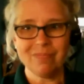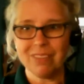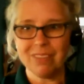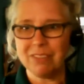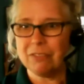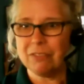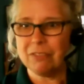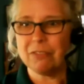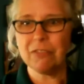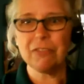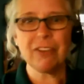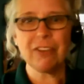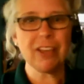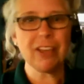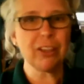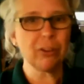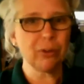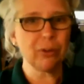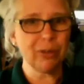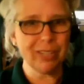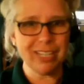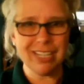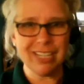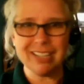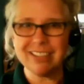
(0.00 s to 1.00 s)

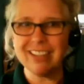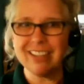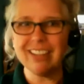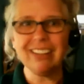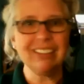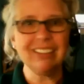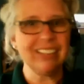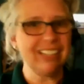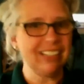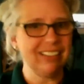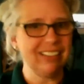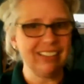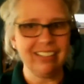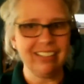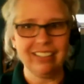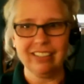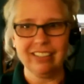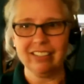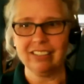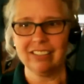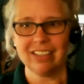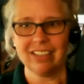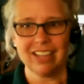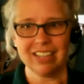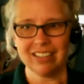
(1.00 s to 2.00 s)
feathery, tickly
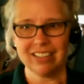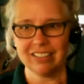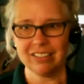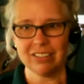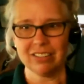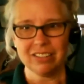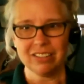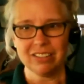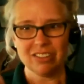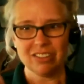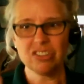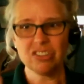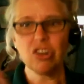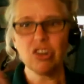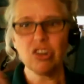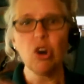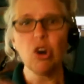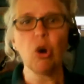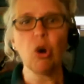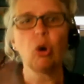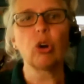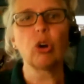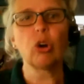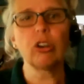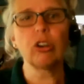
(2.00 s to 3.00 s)
things, it's
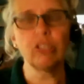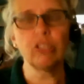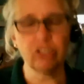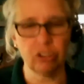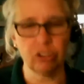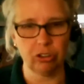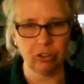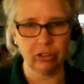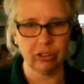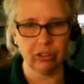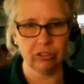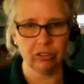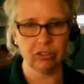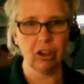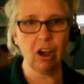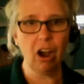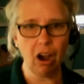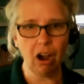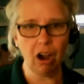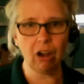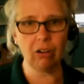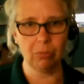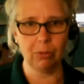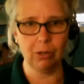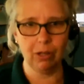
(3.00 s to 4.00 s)
torture, it's
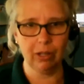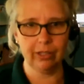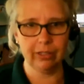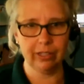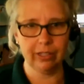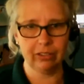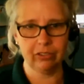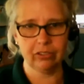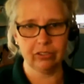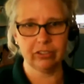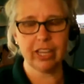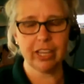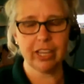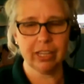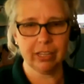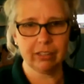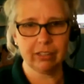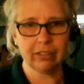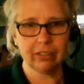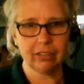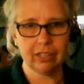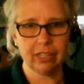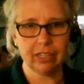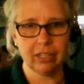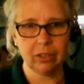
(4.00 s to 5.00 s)
horrible, and they just
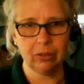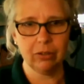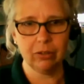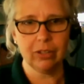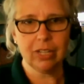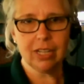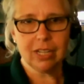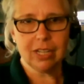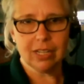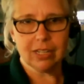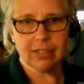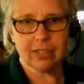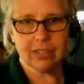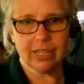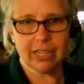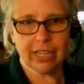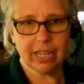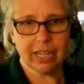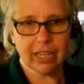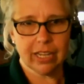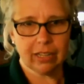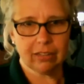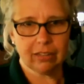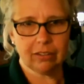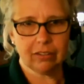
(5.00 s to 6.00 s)
can't,
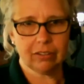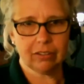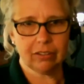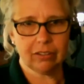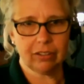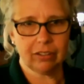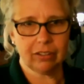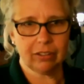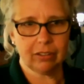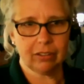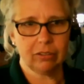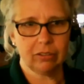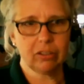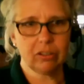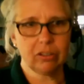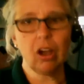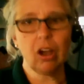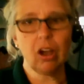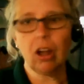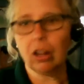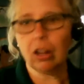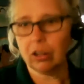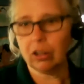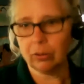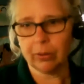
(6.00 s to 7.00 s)
they can't
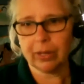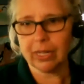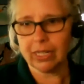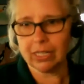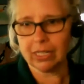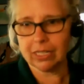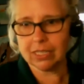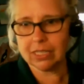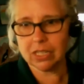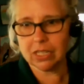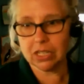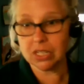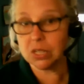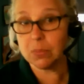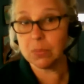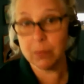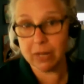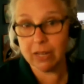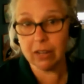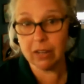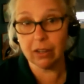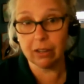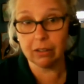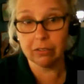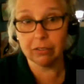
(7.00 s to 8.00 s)
tolerate it to
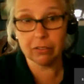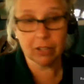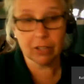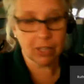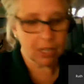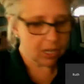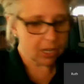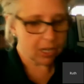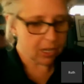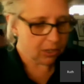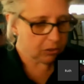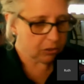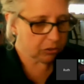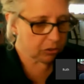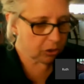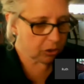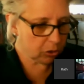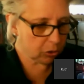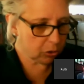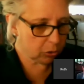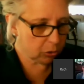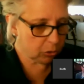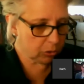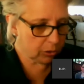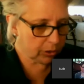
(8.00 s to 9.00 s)
speak of.
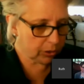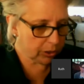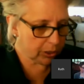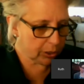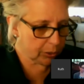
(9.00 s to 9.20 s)
So